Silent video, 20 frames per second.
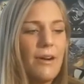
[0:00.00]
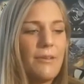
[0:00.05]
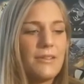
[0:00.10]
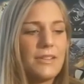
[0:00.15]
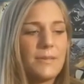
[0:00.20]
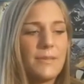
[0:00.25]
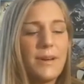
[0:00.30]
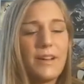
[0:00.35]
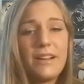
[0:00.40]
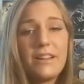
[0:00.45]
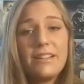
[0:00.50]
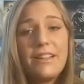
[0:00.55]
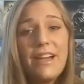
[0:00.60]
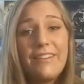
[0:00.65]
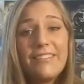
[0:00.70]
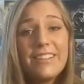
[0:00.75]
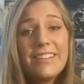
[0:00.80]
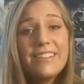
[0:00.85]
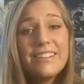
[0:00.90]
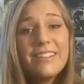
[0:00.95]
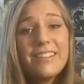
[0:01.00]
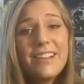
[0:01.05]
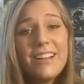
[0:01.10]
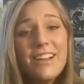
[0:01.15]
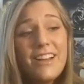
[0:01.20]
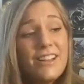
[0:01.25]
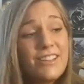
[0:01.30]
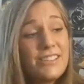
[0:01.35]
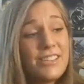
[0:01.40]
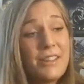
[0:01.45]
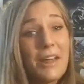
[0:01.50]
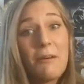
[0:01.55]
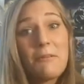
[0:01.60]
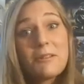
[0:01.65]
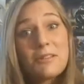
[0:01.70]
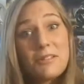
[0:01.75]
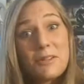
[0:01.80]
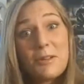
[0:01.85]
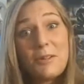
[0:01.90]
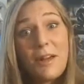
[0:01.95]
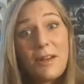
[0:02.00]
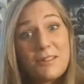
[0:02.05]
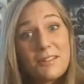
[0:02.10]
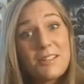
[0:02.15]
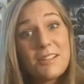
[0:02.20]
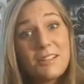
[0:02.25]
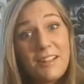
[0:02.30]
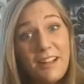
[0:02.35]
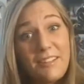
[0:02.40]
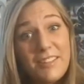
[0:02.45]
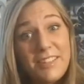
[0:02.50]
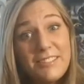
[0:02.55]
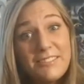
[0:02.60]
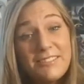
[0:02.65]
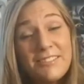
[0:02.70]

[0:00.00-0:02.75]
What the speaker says: was about 11. So that was 2011.